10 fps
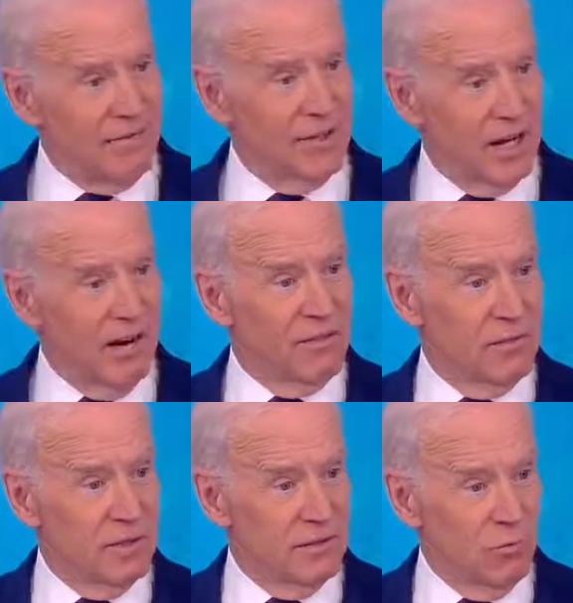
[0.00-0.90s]
have the
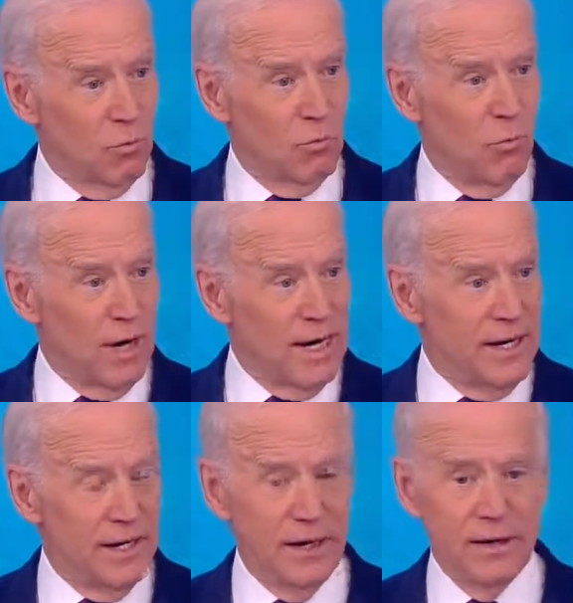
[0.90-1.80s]
government mm-hmm. weigh
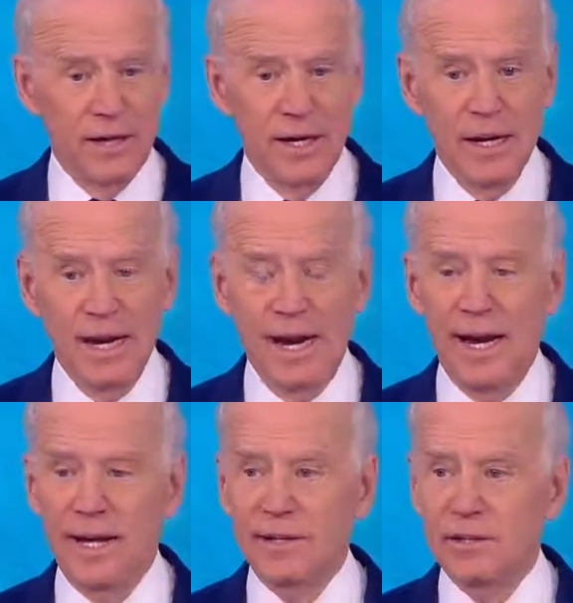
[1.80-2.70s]
in on it. Mm-hmm.
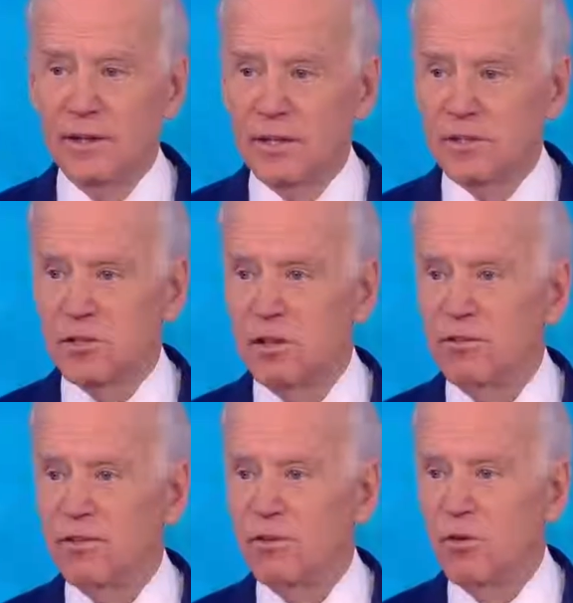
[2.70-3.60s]
And a
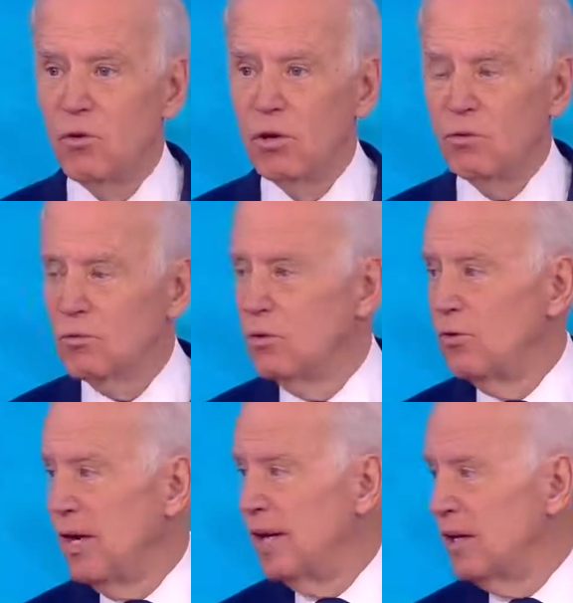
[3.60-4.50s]
conservative court
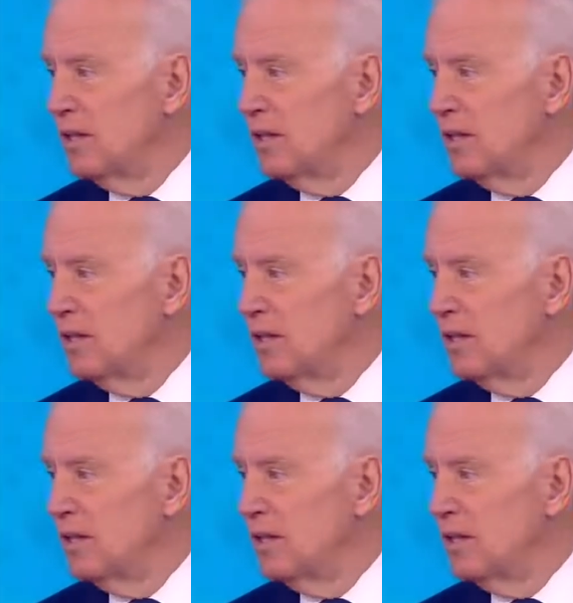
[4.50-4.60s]
ruled that